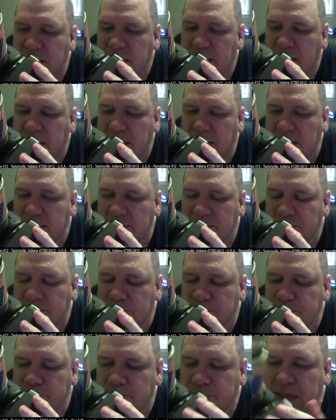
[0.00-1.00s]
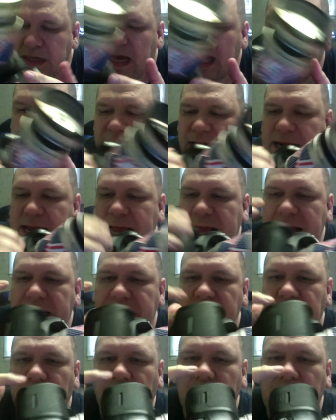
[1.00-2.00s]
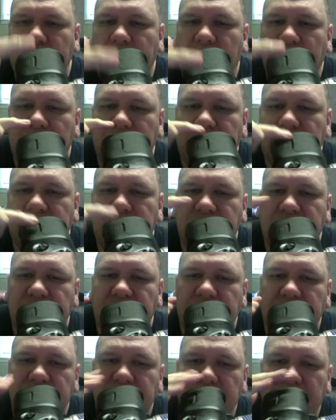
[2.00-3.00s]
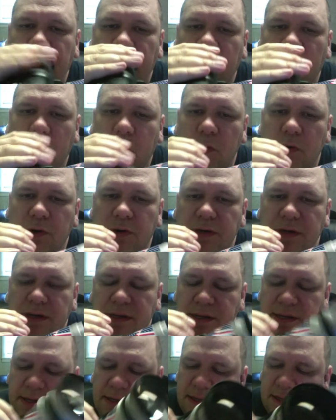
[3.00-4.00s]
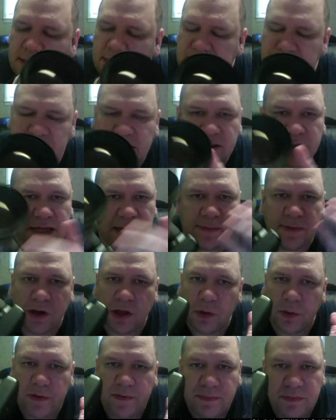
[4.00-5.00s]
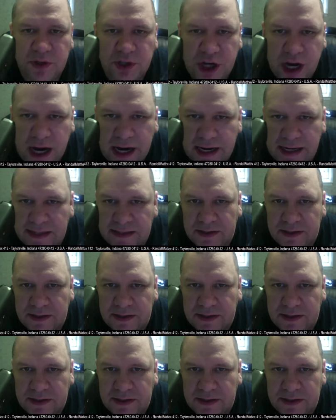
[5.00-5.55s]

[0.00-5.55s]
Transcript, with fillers: Um, I've got a hand grip over here that you uh, ordered. It's coming all the way from China,